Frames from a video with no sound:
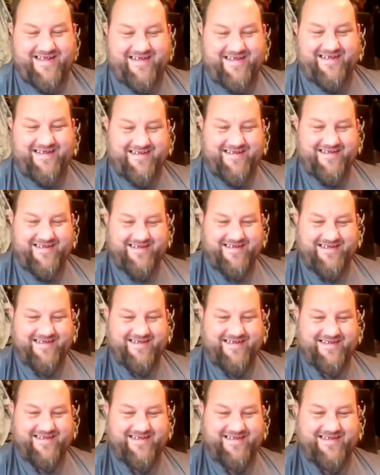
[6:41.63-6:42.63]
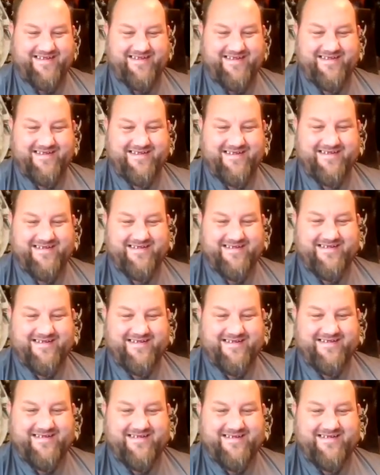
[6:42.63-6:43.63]

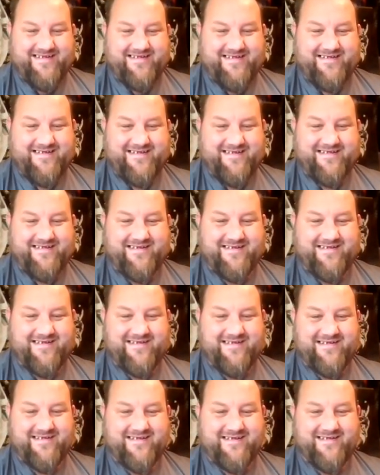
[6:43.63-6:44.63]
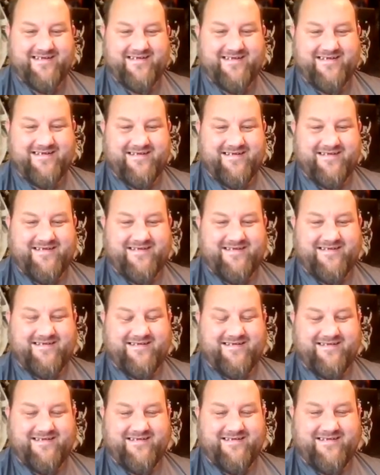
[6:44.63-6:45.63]

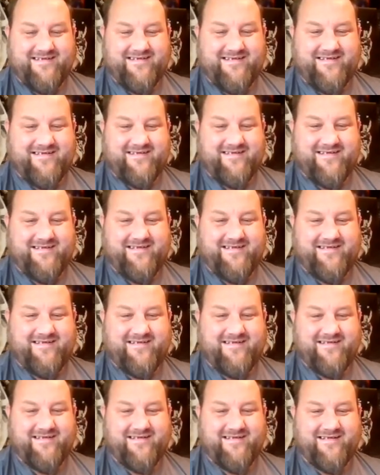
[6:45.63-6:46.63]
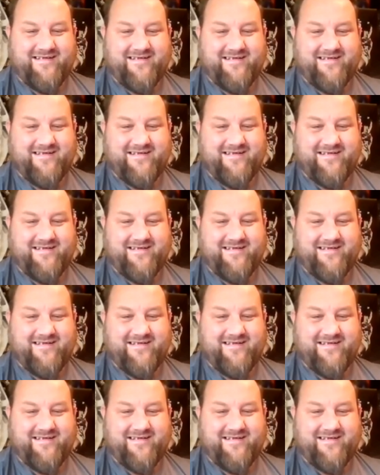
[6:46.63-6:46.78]
No words are spoken by the person on screen.